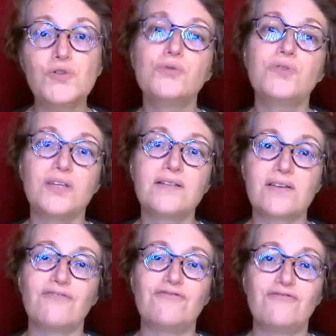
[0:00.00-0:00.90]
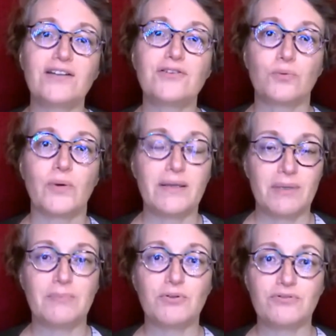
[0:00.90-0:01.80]
2 things affect the way
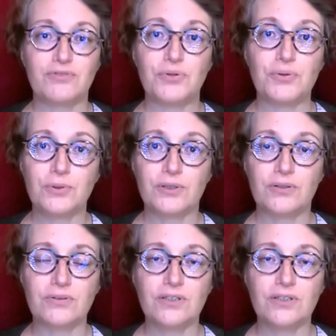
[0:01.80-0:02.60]
people view the world.